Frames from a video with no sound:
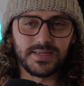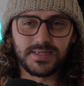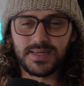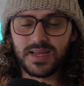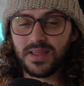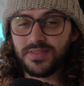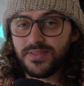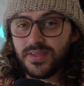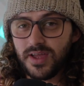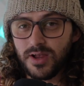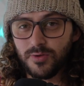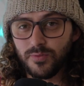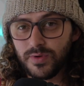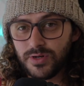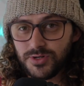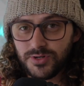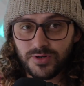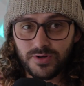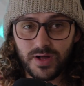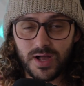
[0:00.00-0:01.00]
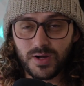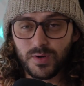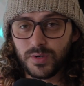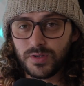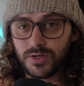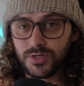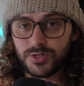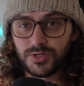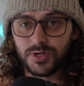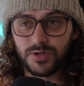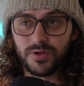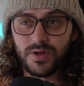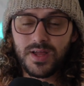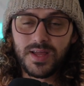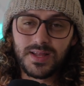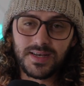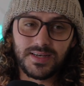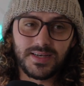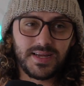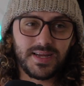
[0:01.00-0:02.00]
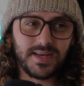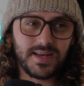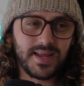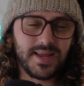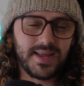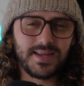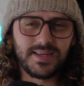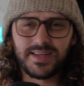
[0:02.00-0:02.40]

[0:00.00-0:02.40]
It's got that original Acqua di Gio DNA.